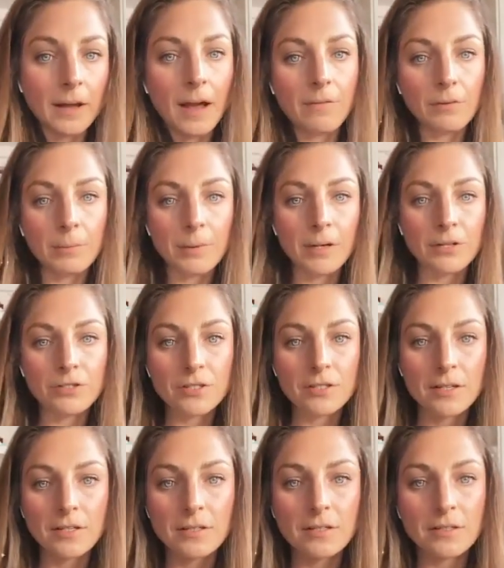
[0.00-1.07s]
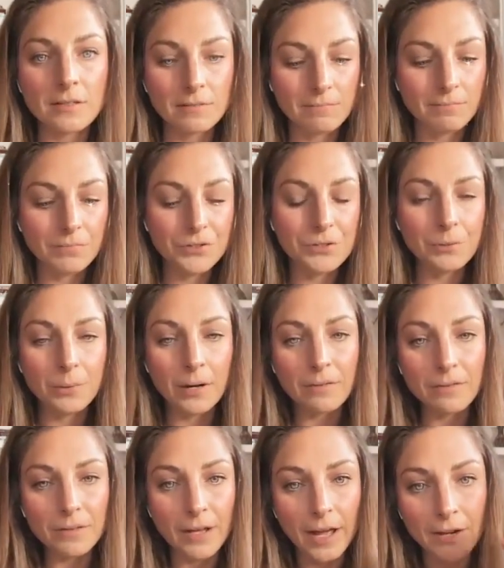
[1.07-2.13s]
everybody just needs to do
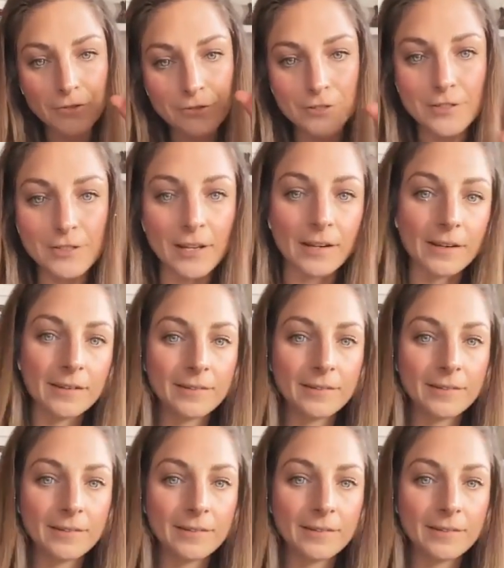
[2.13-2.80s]
whatever the angels say.